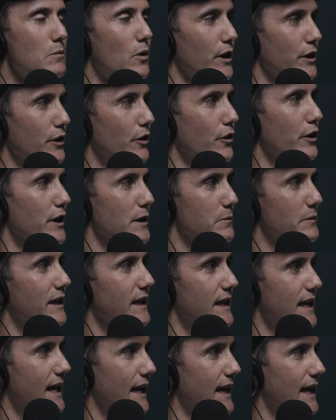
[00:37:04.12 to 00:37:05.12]
in the minority,
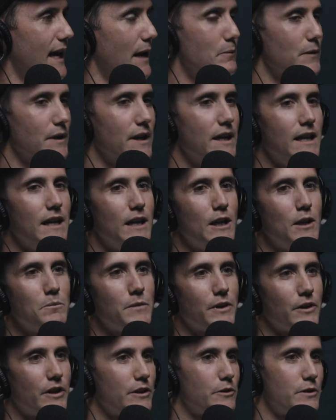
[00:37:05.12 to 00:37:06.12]
but it can happen.
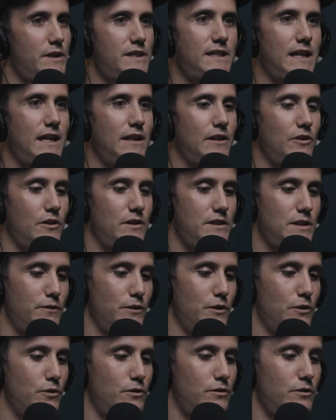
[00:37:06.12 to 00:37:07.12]
But I'd always say to the guys,
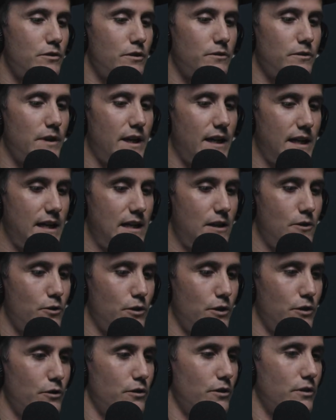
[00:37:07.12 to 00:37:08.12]
if you're not ready
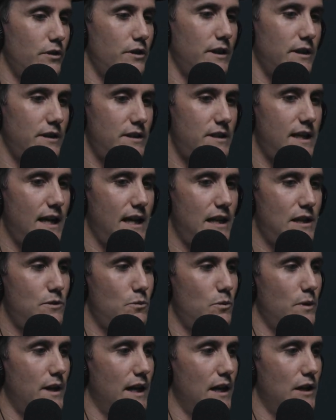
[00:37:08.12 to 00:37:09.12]
or you're not at a
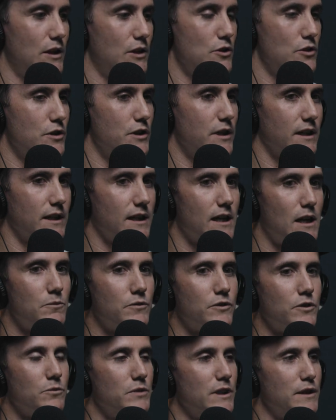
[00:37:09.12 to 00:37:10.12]
stage where you can
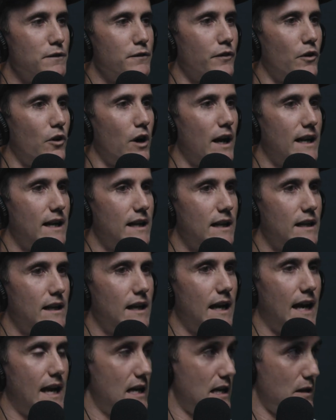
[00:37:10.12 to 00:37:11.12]
comfortably fight
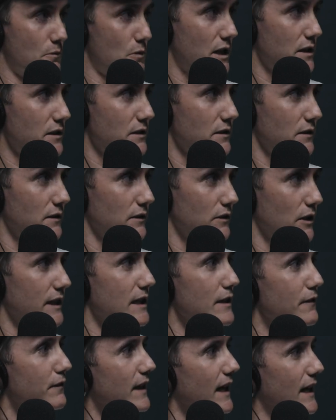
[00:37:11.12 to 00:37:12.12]
anyone,
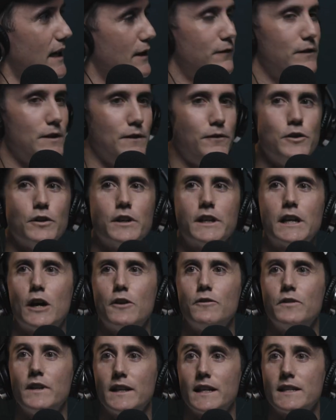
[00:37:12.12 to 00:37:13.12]
like if you
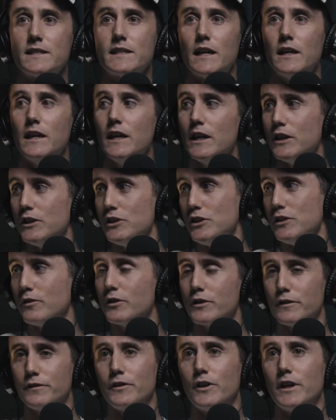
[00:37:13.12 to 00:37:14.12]
go over there and they say
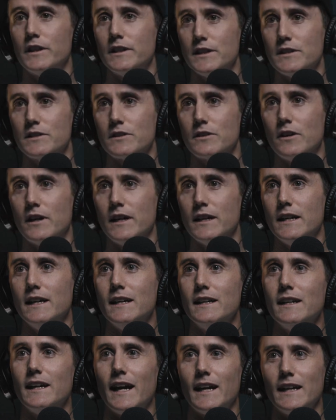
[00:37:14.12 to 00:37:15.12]
you've got to fight this guy,
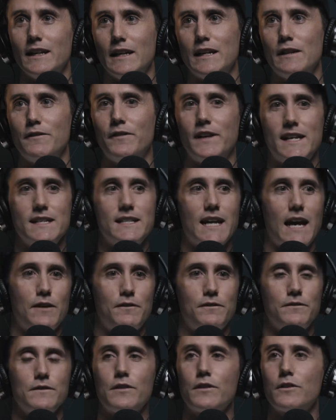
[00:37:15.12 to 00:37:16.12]
and if he's
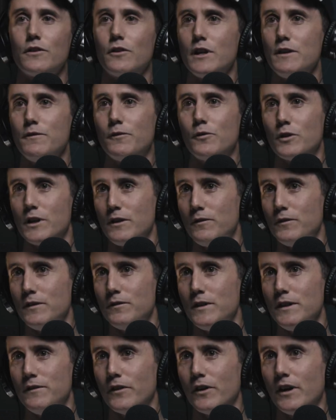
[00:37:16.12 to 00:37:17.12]
had 30, 40,
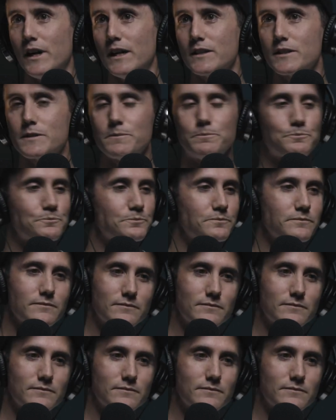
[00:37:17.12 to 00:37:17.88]
50 fights,